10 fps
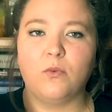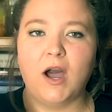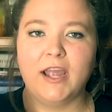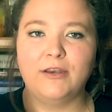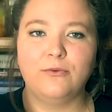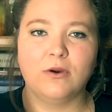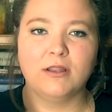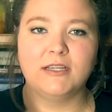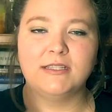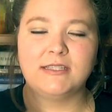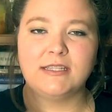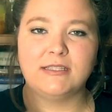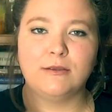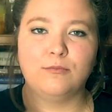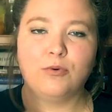why New Orleans is
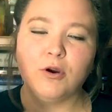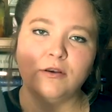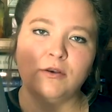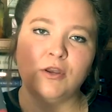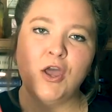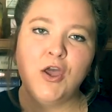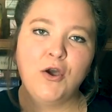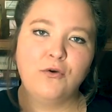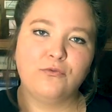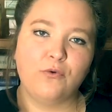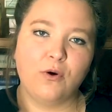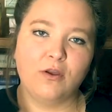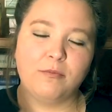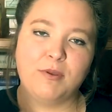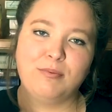important for
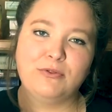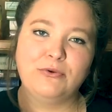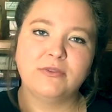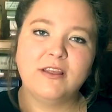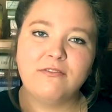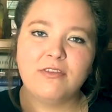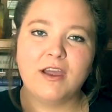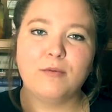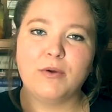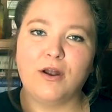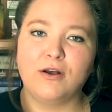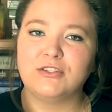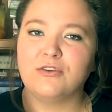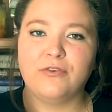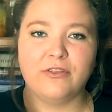the people who live there, but
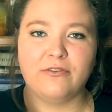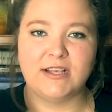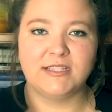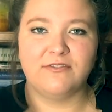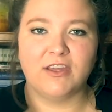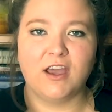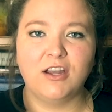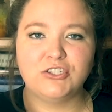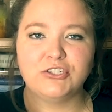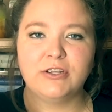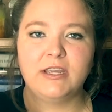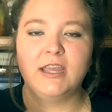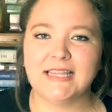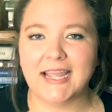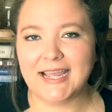also for the rest of the
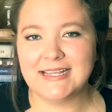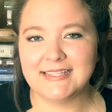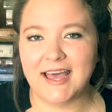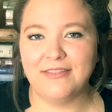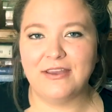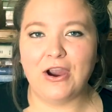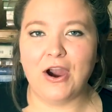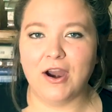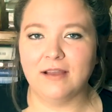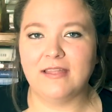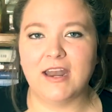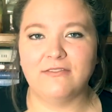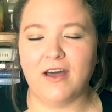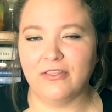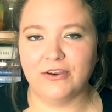country. Like I said, there are a lot of
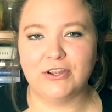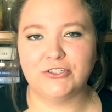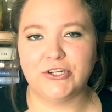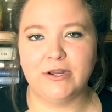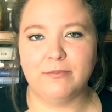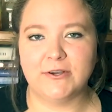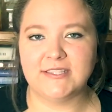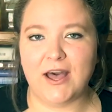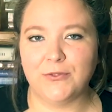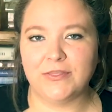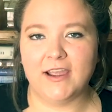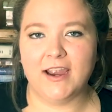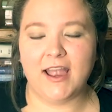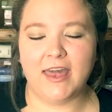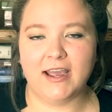other Katrina books out
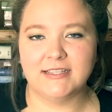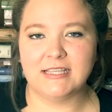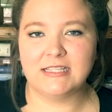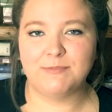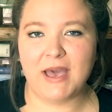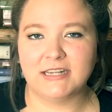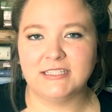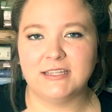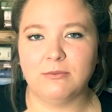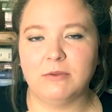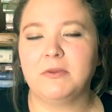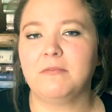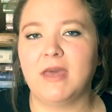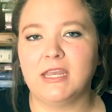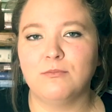there, and I suspect there will be
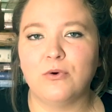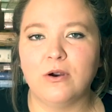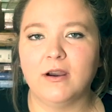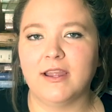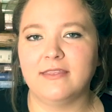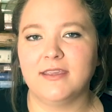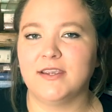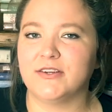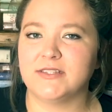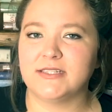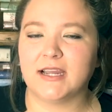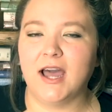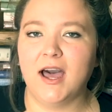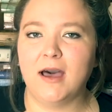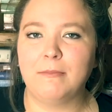many more in the years to
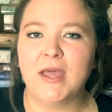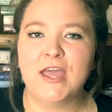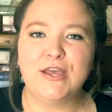come.